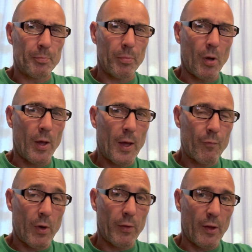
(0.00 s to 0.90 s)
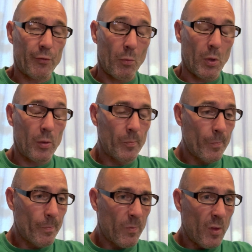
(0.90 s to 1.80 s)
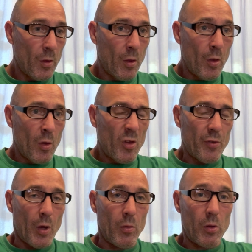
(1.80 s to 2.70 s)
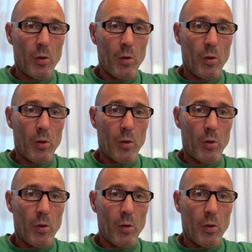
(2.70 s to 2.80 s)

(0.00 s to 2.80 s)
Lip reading: but I have read that somewhere. So